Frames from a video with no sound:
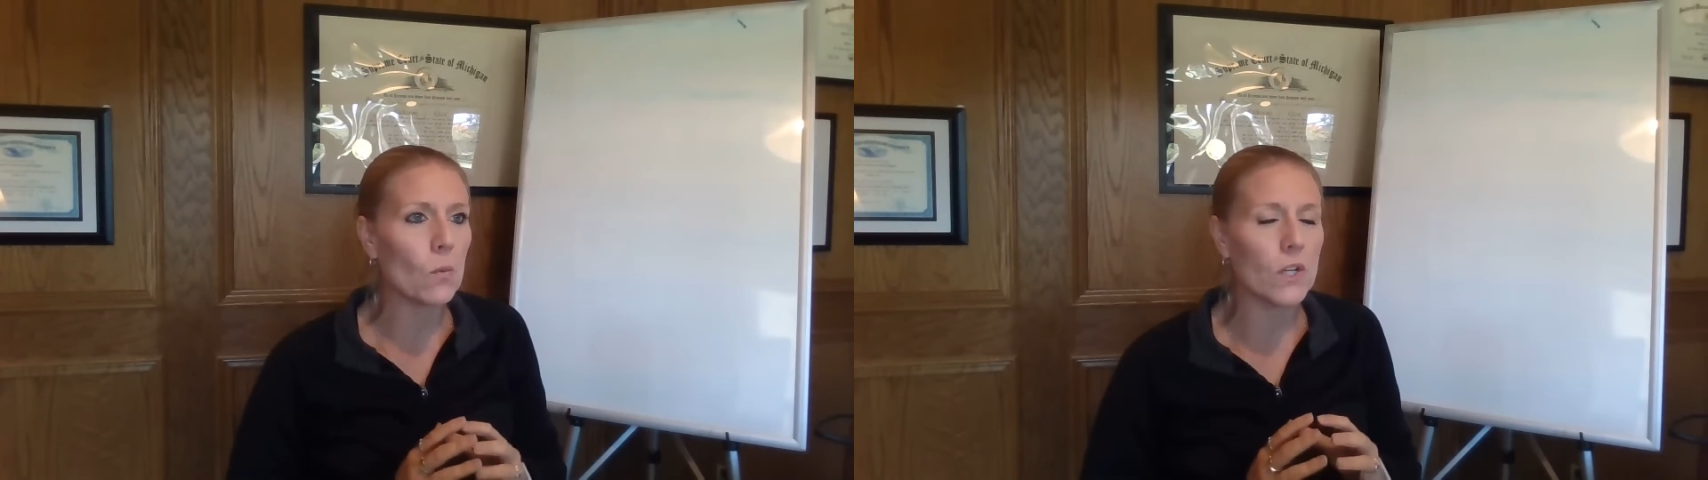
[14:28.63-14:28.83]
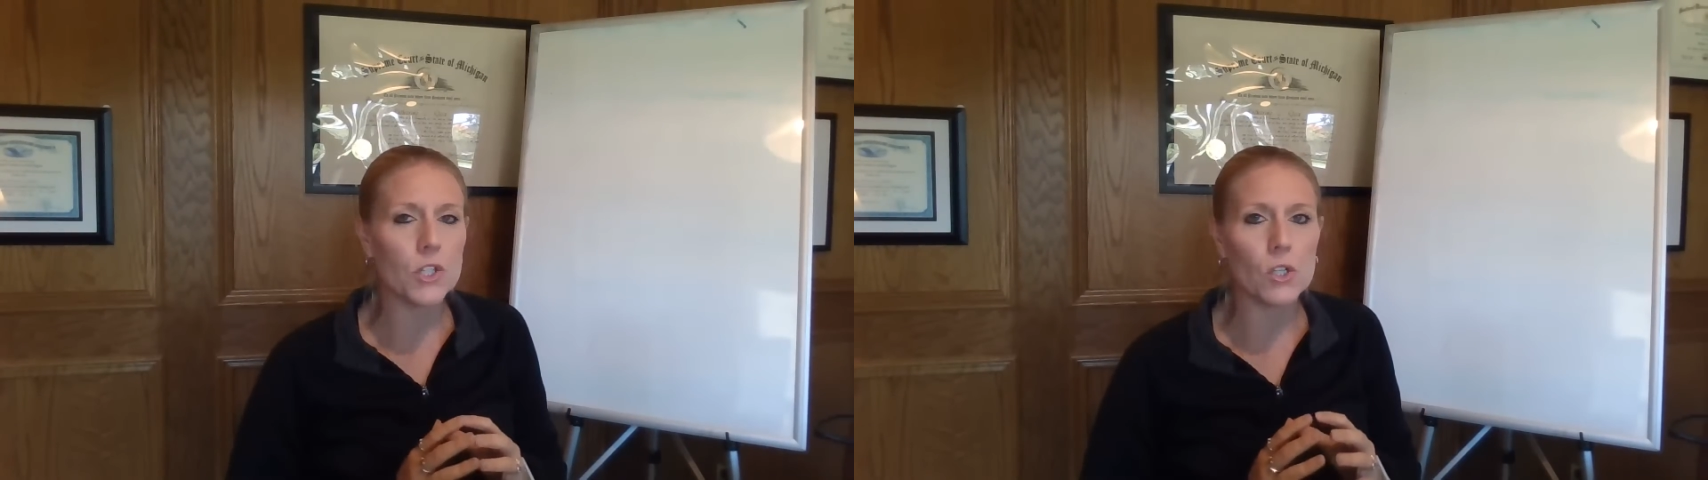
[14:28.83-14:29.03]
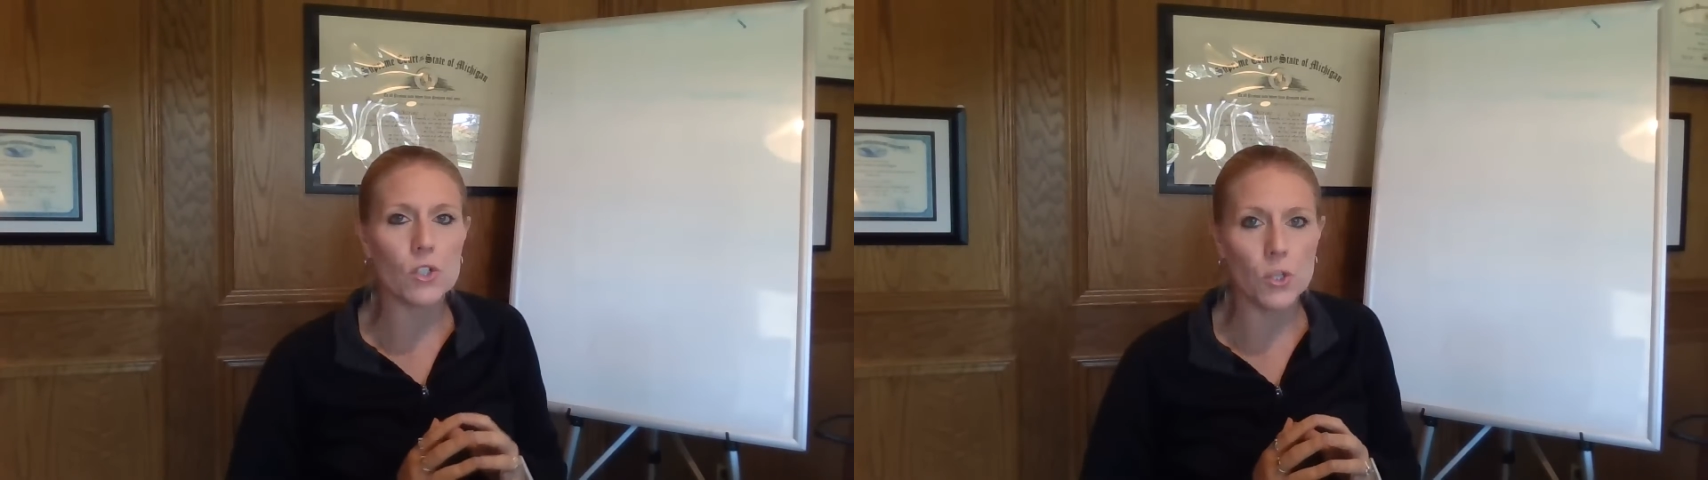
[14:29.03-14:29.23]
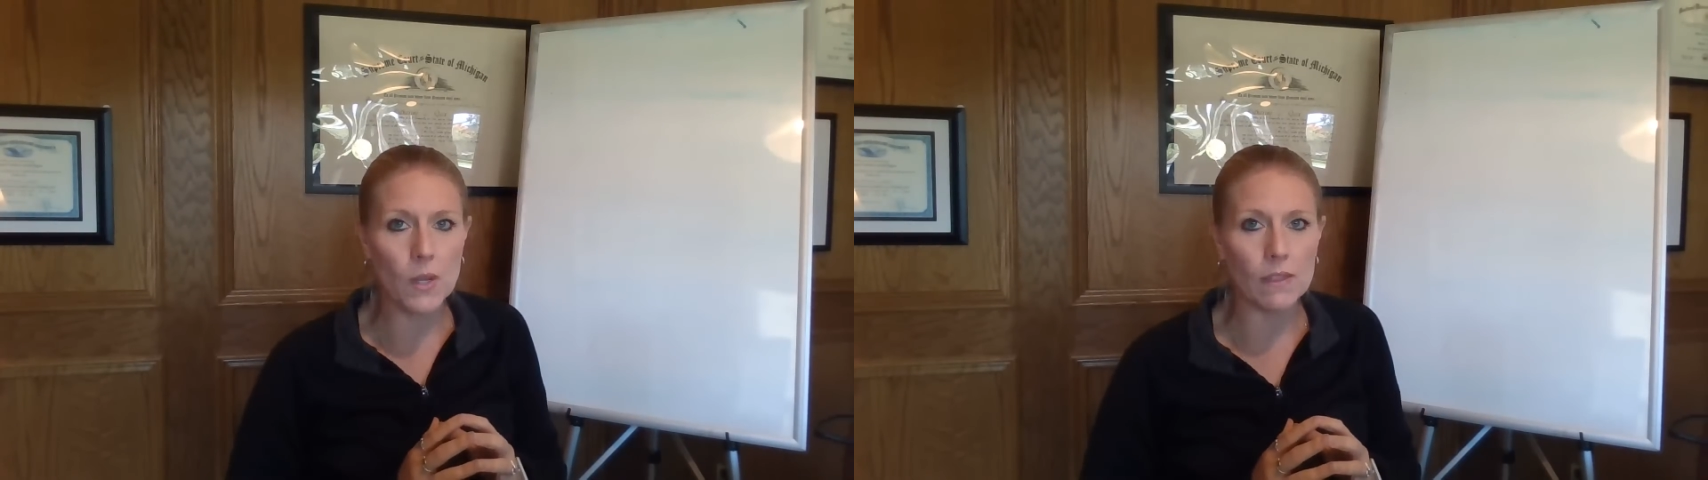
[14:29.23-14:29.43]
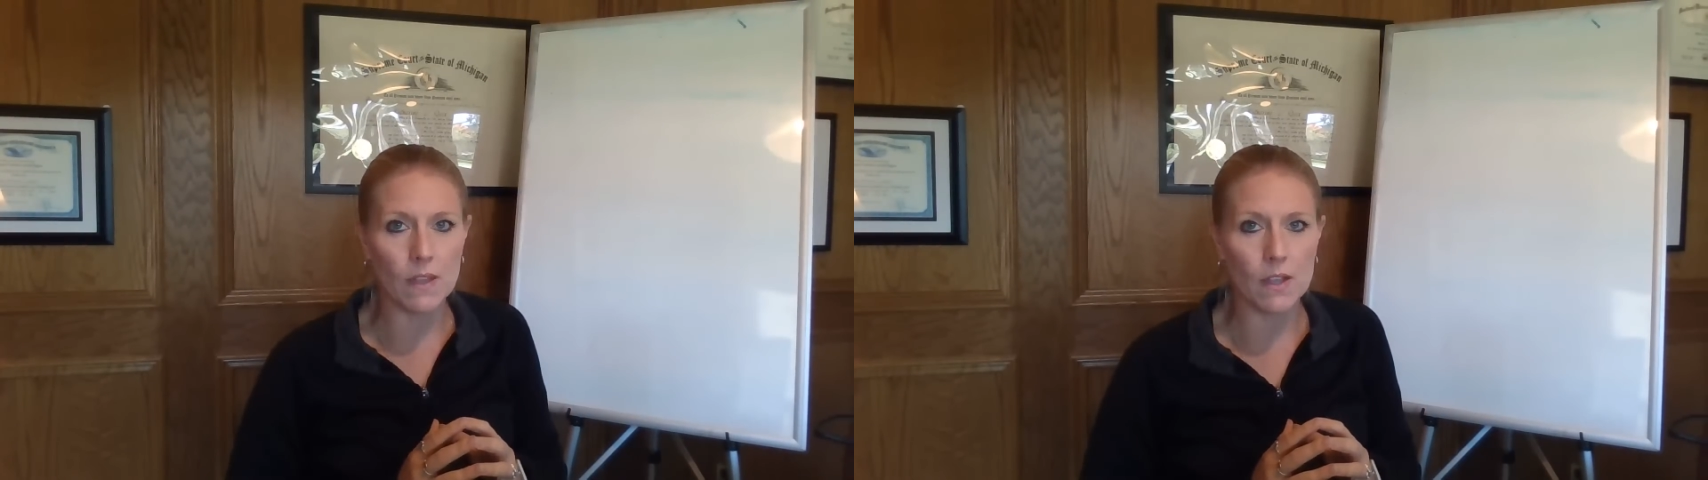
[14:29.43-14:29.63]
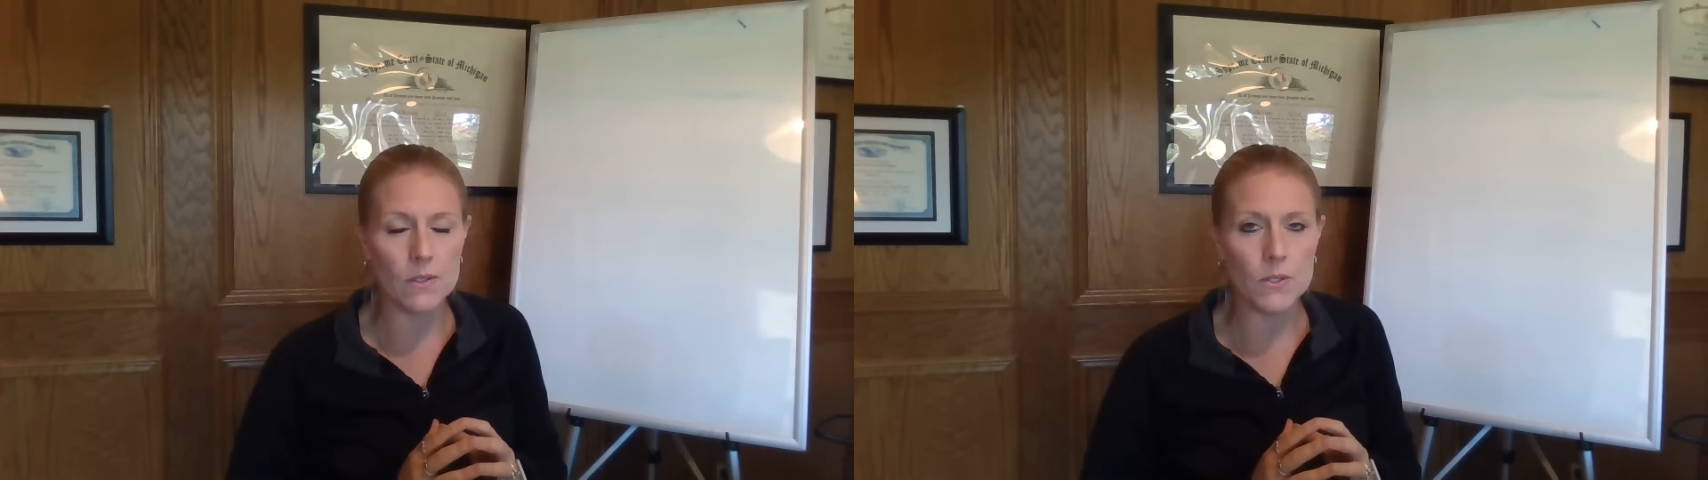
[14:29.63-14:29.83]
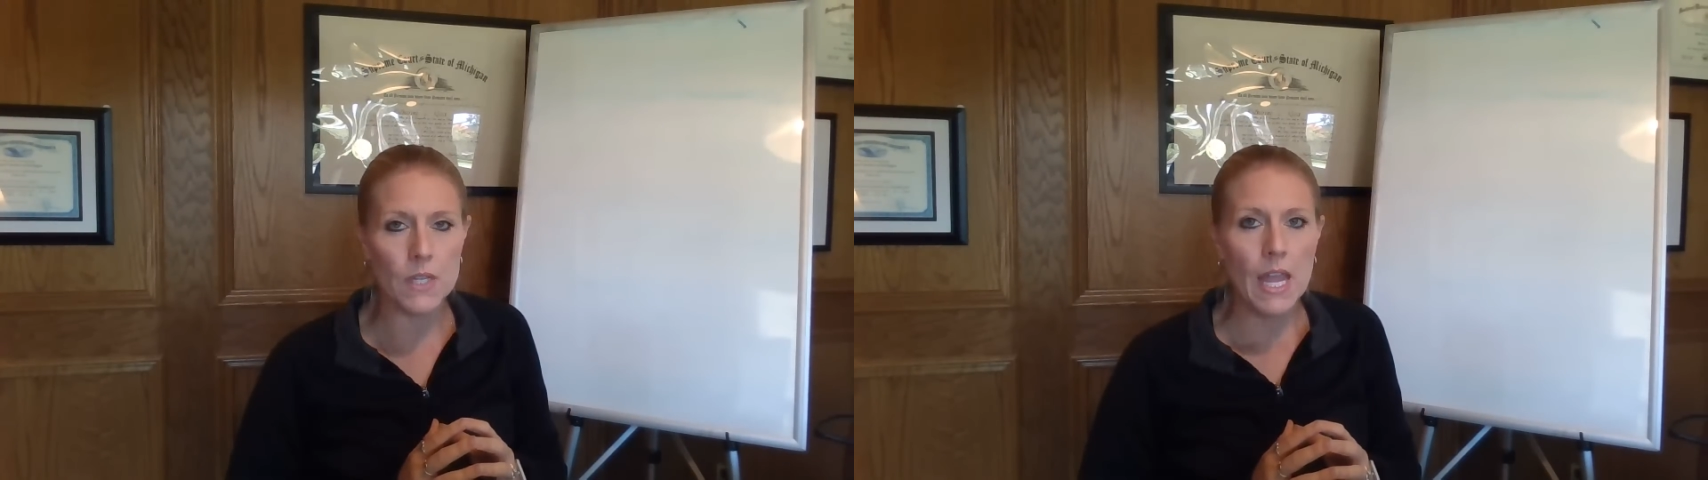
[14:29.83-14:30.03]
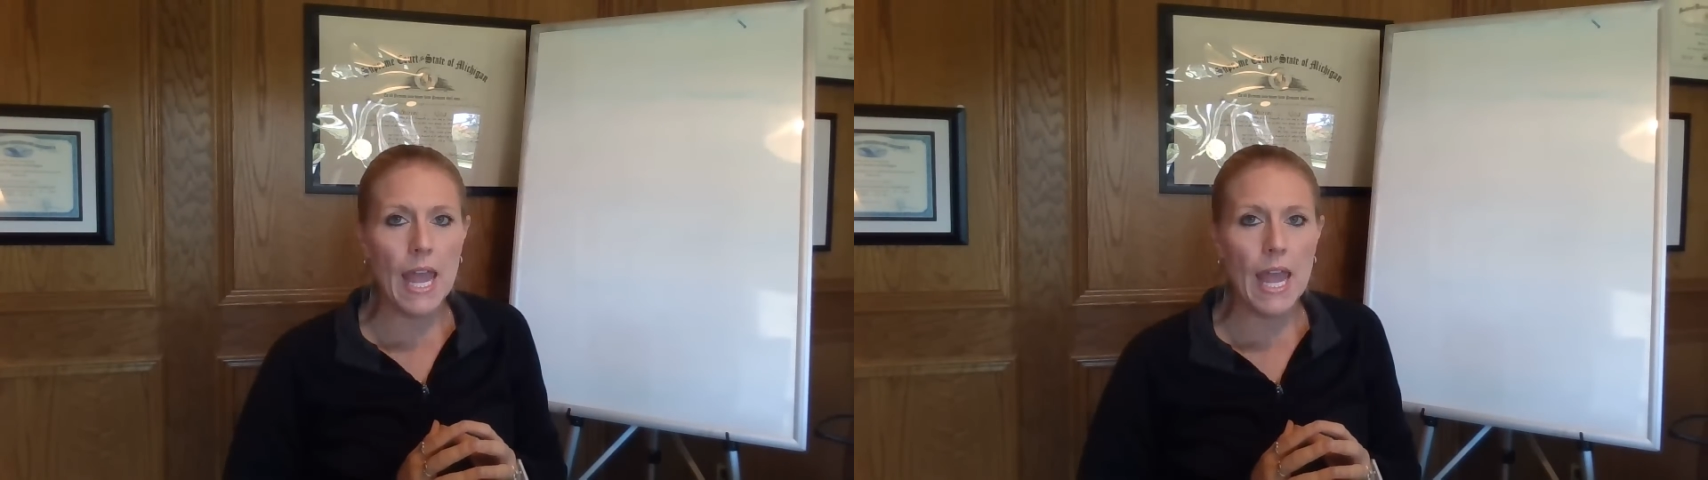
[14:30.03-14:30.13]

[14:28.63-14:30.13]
which they're doing this.